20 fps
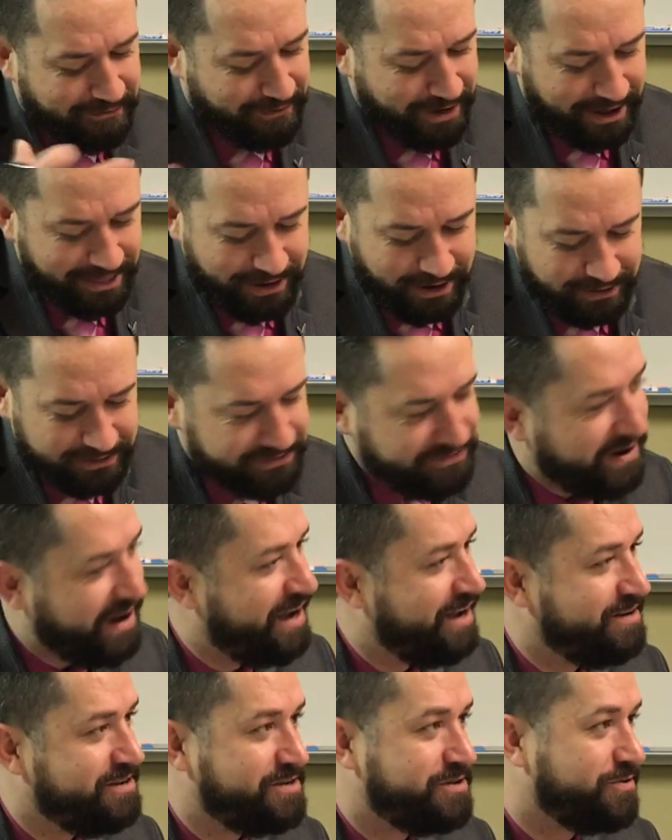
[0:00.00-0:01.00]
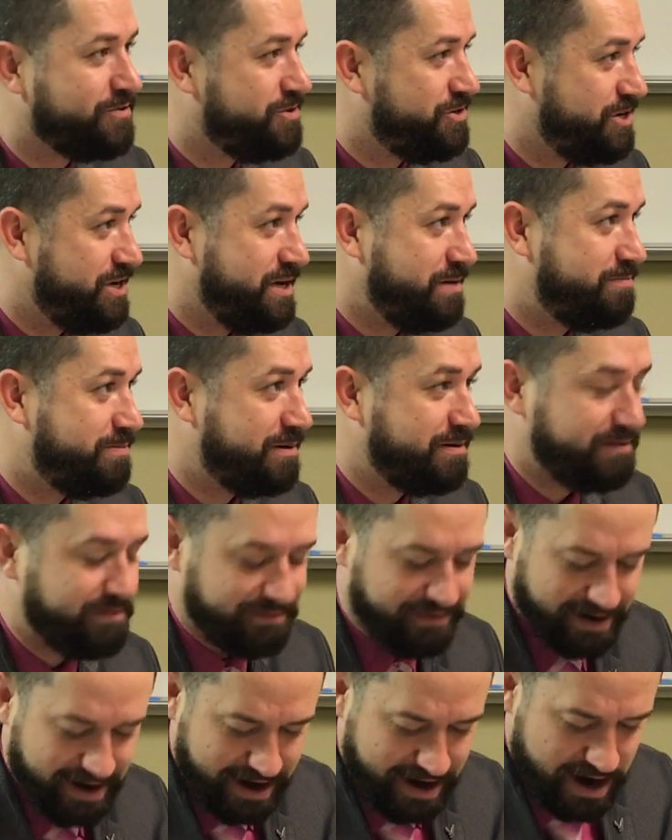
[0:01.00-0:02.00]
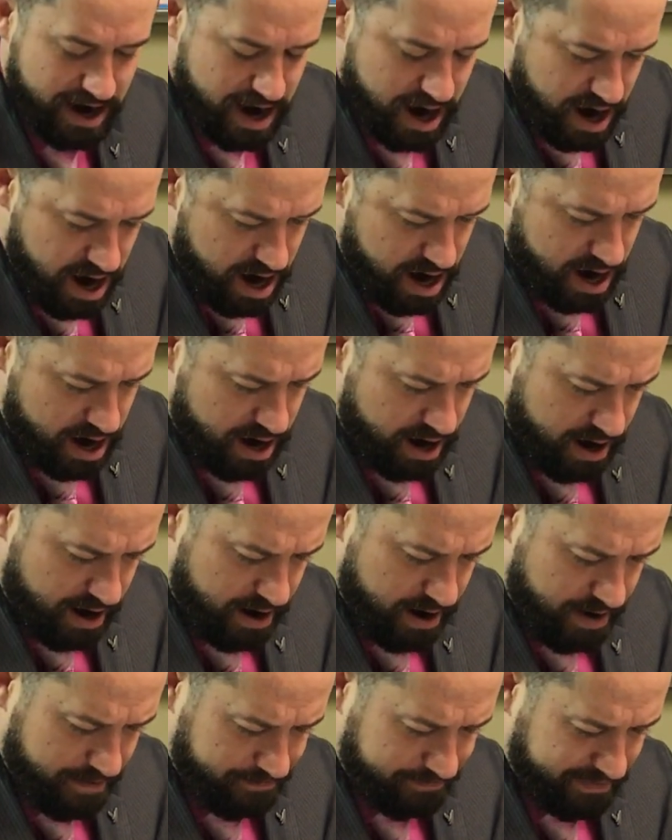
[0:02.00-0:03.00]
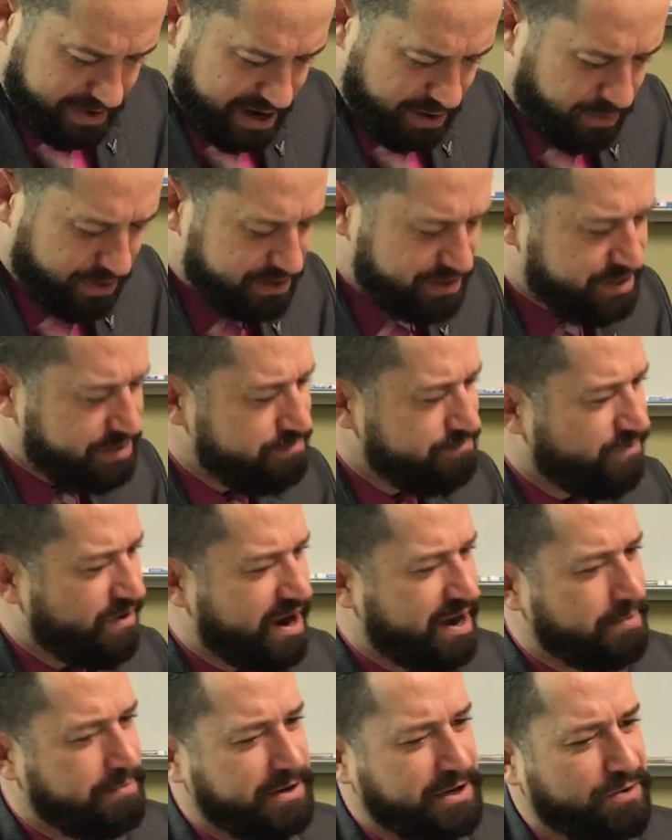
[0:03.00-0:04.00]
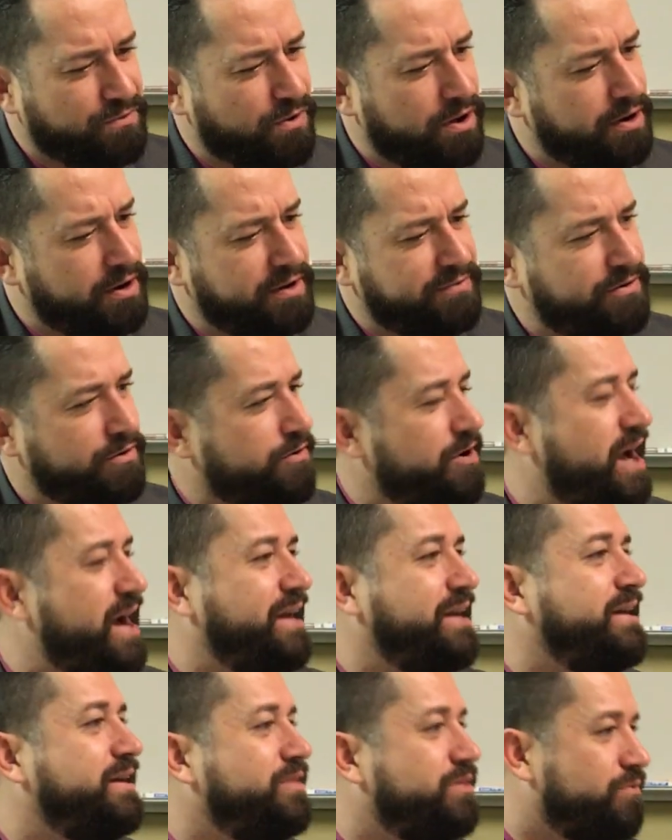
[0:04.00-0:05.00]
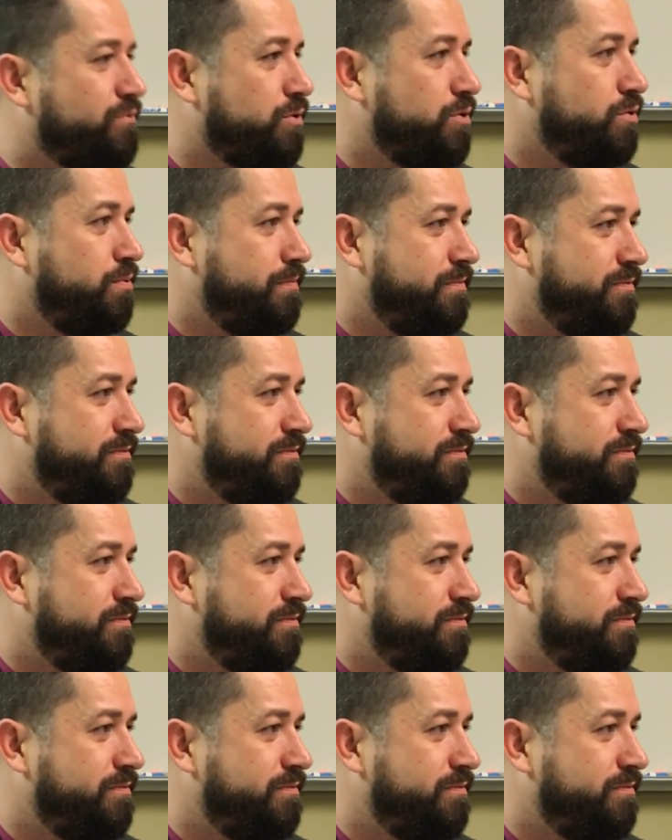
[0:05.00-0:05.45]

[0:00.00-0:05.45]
Run those fans, they're cheap, right? I wouldn't recommend you run it if you're not in the room,